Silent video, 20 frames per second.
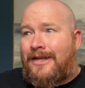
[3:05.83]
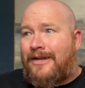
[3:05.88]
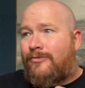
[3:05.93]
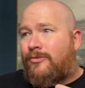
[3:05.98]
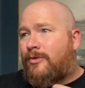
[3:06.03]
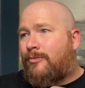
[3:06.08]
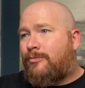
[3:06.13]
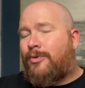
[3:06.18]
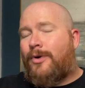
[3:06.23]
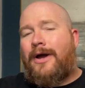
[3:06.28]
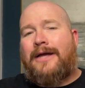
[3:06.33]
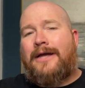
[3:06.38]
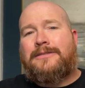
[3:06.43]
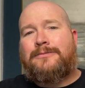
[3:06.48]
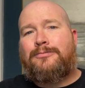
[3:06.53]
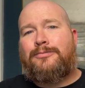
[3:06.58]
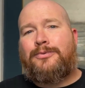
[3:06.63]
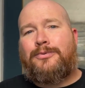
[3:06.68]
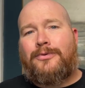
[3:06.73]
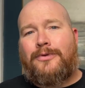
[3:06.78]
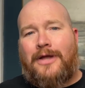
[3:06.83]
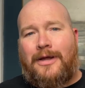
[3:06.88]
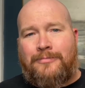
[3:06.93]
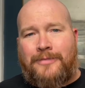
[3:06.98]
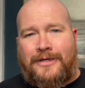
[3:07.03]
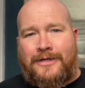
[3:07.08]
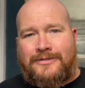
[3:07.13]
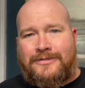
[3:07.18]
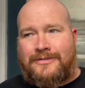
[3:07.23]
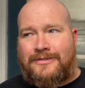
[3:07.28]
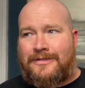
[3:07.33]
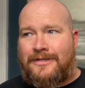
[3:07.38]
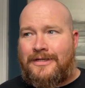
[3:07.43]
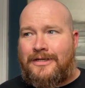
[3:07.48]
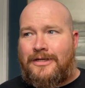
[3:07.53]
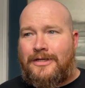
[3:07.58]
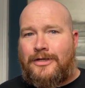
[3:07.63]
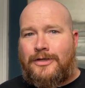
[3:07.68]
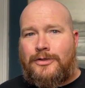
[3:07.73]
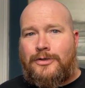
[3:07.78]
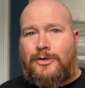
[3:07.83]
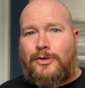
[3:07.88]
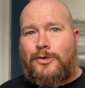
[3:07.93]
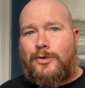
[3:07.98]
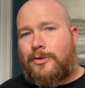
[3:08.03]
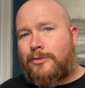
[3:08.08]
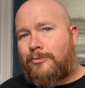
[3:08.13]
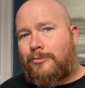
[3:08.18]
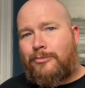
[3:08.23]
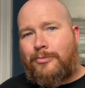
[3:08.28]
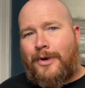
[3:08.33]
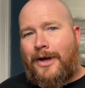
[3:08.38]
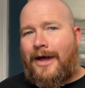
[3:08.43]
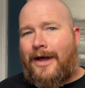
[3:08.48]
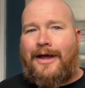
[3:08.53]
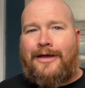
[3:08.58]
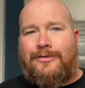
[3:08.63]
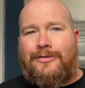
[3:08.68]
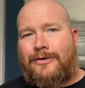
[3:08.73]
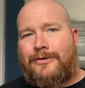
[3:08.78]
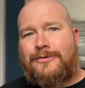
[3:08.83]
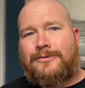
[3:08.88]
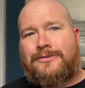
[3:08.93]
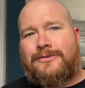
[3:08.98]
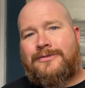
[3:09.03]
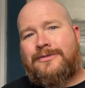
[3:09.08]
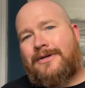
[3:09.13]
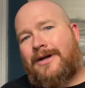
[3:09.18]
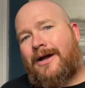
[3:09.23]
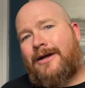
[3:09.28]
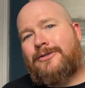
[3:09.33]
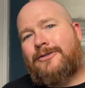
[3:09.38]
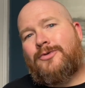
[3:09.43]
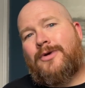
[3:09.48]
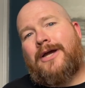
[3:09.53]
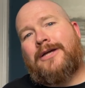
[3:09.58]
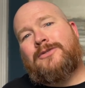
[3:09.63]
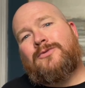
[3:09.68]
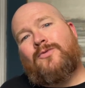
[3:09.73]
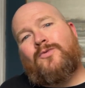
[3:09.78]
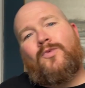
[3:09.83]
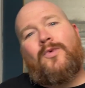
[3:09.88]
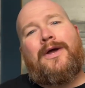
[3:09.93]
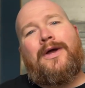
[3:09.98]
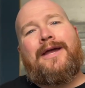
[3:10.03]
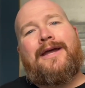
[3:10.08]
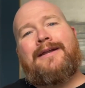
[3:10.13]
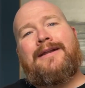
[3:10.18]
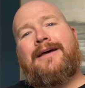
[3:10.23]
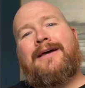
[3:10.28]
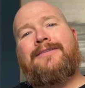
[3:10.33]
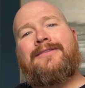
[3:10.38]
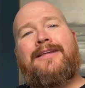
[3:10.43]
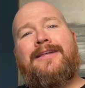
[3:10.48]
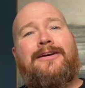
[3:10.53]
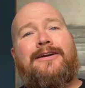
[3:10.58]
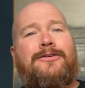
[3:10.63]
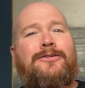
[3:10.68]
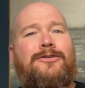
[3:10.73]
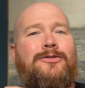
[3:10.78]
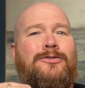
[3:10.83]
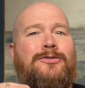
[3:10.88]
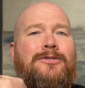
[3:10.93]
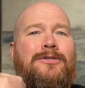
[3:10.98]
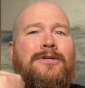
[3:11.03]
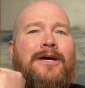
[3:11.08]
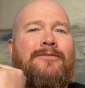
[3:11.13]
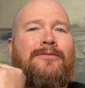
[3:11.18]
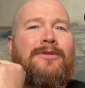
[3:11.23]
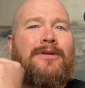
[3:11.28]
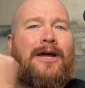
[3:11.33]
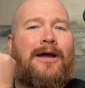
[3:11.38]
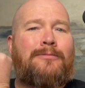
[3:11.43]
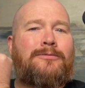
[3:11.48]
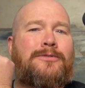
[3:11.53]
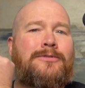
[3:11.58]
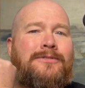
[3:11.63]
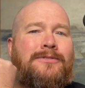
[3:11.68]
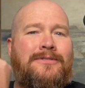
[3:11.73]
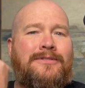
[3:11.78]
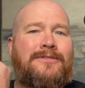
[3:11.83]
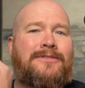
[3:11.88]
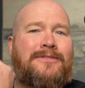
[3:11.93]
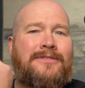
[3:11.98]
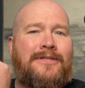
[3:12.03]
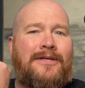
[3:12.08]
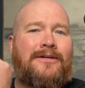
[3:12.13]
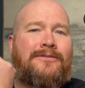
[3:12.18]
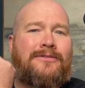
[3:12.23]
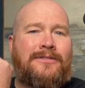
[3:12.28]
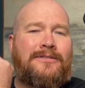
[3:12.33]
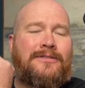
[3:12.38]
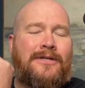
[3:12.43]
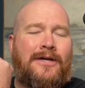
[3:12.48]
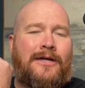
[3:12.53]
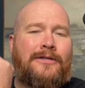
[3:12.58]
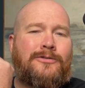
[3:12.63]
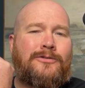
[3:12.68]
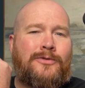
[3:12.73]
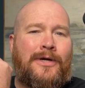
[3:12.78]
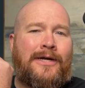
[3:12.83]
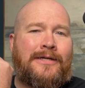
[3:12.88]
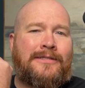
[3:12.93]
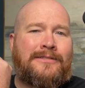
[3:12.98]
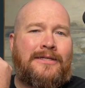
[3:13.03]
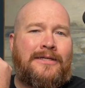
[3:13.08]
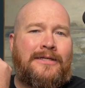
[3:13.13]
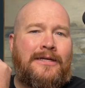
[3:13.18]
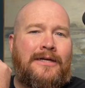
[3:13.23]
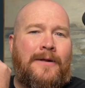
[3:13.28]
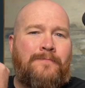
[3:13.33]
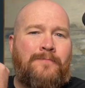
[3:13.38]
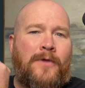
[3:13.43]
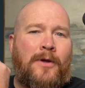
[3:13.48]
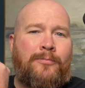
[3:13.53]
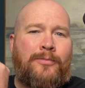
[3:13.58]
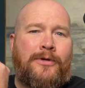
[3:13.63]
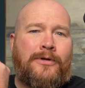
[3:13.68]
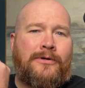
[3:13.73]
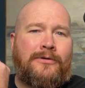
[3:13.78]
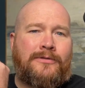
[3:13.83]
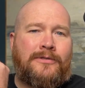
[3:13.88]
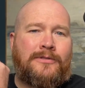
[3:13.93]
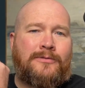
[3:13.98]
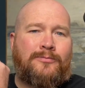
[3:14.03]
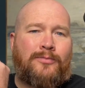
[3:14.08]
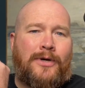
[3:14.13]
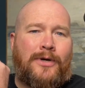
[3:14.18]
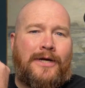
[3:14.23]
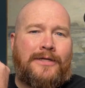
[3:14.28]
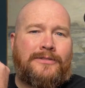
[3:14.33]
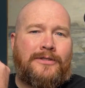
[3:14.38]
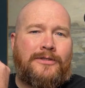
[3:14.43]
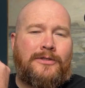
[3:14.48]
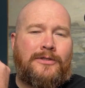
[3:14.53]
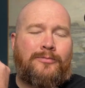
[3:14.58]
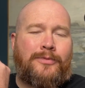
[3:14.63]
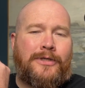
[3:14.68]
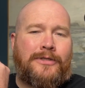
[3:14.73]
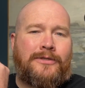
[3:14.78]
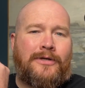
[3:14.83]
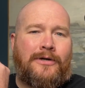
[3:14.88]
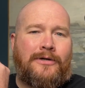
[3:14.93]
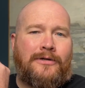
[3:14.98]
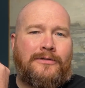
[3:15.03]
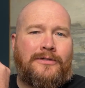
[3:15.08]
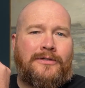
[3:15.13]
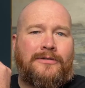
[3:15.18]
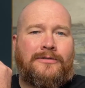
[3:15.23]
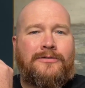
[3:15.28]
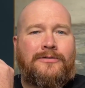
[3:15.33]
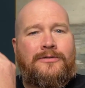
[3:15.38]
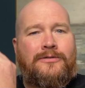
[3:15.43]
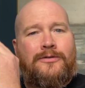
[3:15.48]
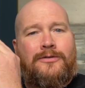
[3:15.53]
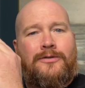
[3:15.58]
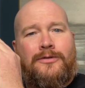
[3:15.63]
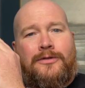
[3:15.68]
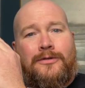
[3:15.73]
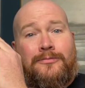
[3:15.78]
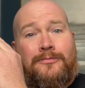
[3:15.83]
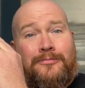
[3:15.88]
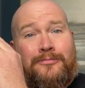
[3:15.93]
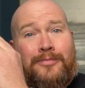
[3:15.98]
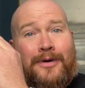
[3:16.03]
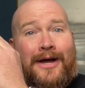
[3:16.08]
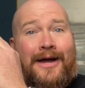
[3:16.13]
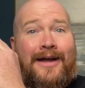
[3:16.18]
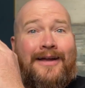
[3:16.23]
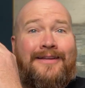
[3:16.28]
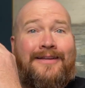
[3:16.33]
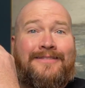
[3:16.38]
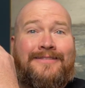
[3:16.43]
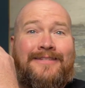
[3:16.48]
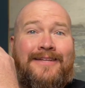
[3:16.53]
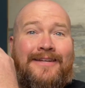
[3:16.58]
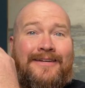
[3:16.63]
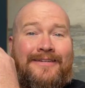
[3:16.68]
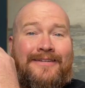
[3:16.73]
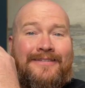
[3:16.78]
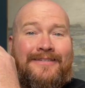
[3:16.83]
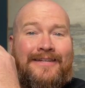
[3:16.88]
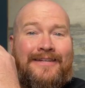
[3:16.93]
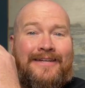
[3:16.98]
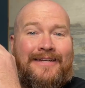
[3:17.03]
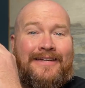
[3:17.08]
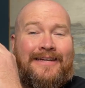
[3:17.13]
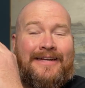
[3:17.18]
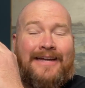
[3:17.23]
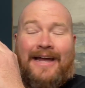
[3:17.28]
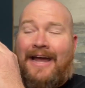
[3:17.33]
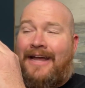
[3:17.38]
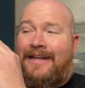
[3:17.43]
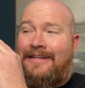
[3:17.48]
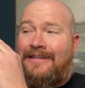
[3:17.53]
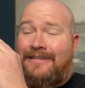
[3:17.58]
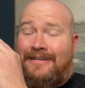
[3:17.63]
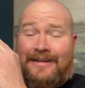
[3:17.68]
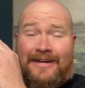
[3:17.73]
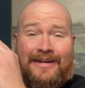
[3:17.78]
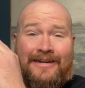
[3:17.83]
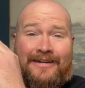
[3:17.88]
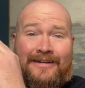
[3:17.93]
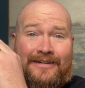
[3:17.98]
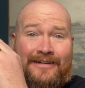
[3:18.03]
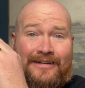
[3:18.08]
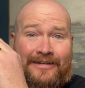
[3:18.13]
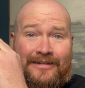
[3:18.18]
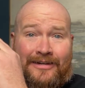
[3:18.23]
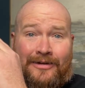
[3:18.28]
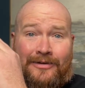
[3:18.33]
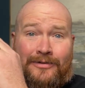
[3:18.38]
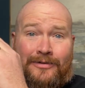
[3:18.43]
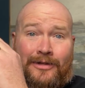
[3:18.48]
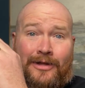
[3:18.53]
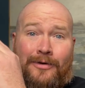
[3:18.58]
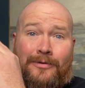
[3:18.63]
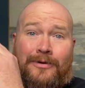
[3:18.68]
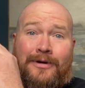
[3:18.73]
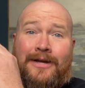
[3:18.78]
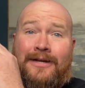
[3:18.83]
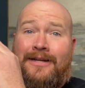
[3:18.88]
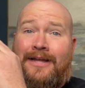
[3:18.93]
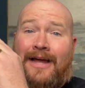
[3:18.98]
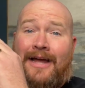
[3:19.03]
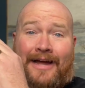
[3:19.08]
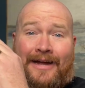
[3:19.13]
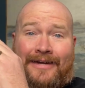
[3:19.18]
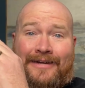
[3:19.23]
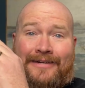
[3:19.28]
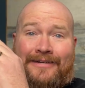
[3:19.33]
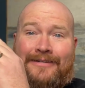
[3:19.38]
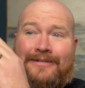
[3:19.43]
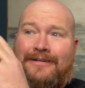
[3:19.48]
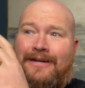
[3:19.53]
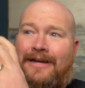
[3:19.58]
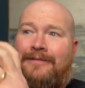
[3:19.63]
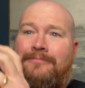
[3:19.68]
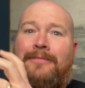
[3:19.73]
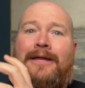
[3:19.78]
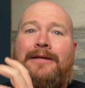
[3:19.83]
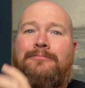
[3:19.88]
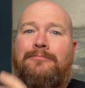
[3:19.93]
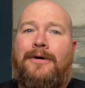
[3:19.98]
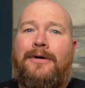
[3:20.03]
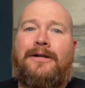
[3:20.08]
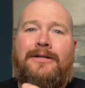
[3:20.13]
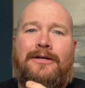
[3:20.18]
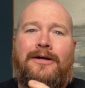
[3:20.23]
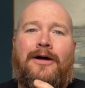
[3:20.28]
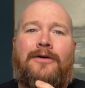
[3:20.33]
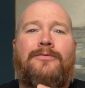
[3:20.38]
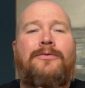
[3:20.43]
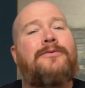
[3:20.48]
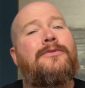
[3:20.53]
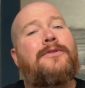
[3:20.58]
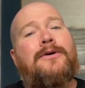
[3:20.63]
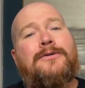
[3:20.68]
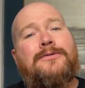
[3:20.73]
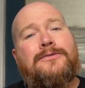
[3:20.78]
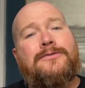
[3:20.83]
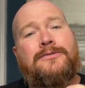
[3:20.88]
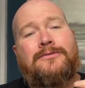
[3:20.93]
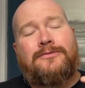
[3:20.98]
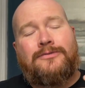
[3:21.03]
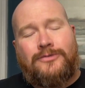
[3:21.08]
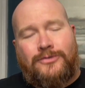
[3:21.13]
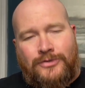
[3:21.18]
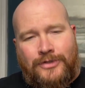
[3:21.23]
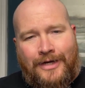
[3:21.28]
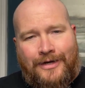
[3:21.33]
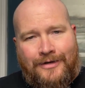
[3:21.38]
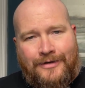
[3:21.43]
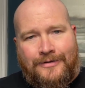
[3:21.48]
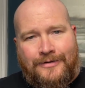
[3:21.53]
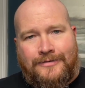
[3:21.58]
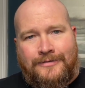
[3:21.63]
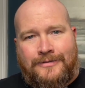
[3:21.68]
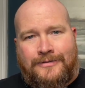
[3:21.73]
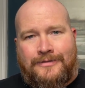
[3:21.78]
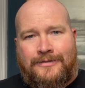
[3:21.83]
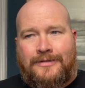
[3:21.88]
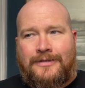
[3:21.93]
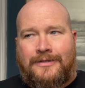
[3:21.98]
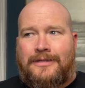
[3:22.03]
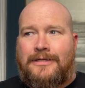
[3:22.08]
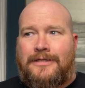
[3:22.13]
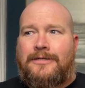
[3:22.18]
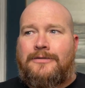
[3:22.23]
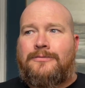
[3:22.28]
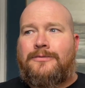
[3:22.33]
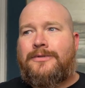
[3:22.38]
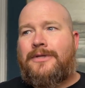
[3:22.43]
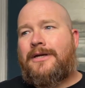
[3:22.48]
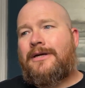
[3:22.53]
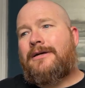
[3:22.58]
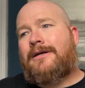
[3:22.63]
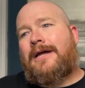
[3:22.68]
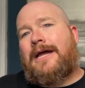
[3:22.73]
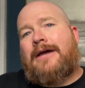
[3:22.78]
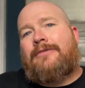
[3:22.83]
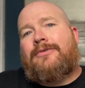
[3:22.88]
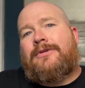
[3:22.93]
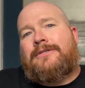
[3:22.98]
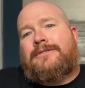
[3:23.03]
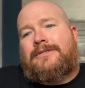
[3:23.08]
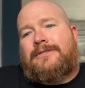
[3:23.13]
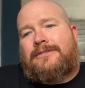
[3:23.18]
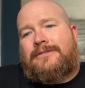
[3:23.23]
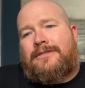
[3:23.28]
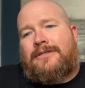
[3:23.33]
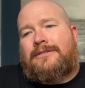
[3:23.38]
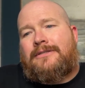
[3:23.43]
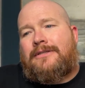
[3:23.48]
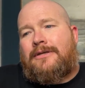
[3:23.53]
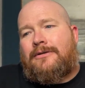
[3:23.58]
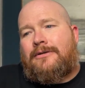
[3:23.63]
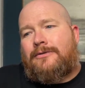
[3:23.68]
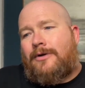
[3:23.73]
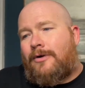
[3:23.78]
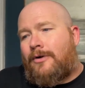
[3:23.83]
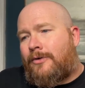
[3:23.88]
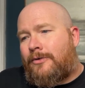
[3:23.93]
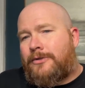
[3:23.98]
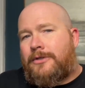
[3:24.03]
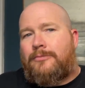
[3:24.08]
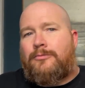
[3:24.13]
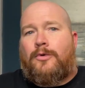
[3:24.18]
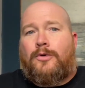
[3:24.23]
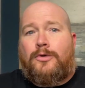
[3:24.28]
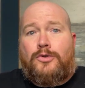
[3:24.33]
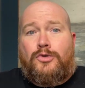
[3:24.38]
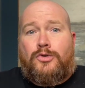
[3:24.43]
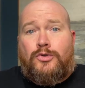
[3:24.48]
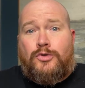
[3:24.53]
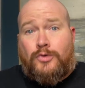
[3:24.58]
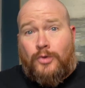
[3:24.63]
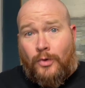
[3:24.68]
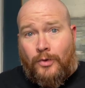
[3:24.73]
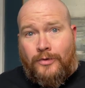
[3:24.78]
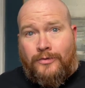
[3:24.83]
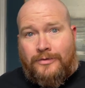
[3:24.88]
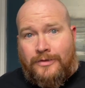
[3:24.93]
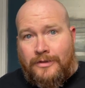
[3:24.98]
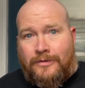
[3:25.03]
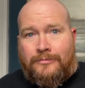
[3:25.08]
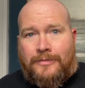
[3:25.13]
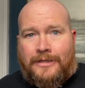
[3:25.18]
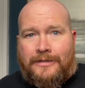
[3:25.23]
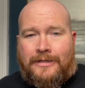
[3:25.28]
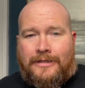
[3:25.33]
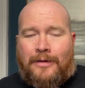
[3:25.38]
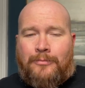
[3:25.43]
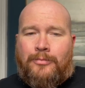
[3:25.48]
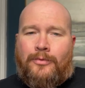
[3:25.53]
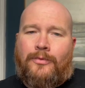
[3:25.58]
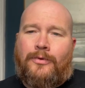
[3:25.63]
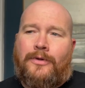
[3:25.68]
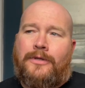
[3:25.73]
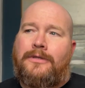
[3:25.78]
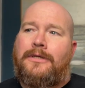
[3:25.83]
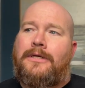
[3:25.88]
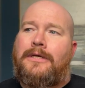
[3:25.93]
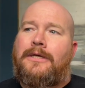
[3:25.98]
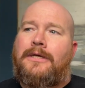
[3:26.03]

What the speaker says: And if the price plummets, you can buy those contracts way down there, and you still have the option to sell these contracts up here at this price that you picked earlier. So you can buy and sell at a lower and higher and make money off of those shares without having to sit there and hold them or short them at that point.